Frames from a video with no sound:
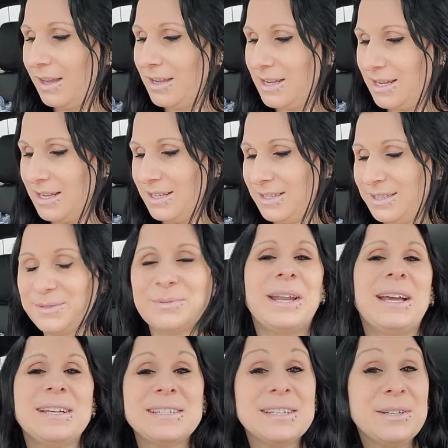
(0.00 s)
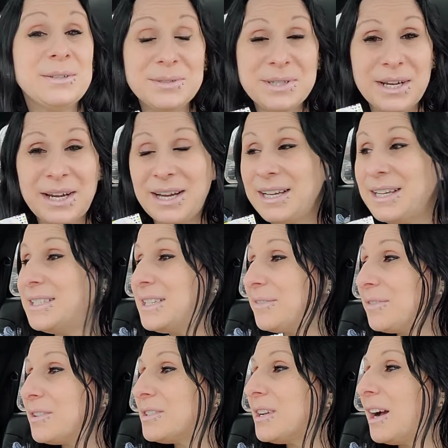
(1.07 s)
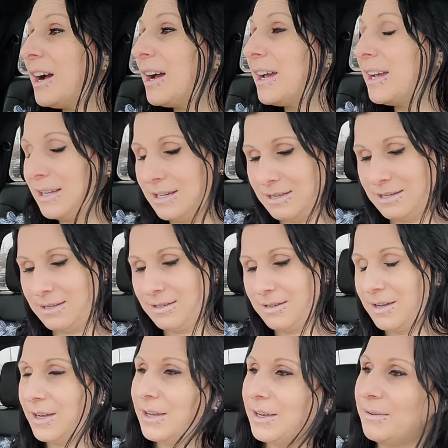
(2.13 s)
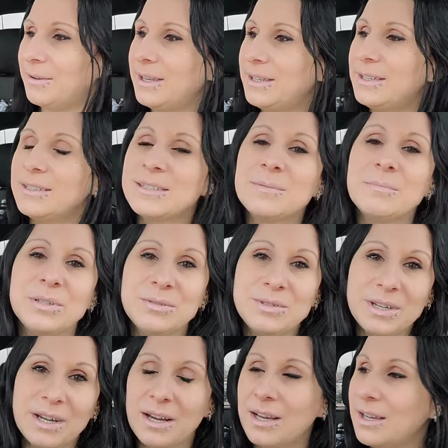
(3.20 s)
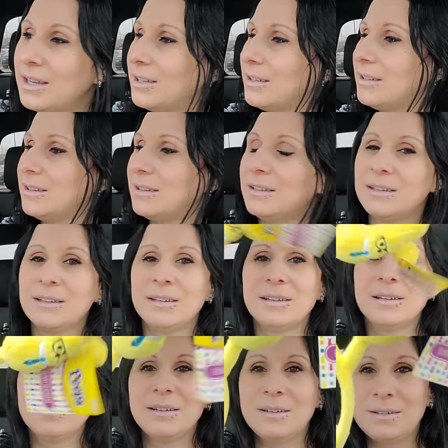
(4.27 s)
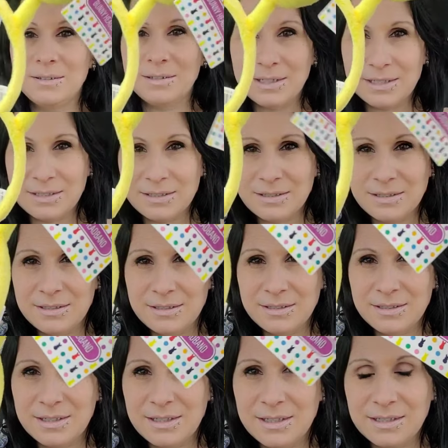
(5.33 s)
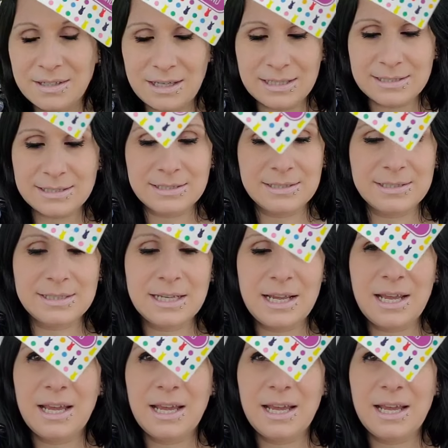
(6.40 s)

And this one has a little tie, a different tie. Oh, he has a blue tie on and glasses.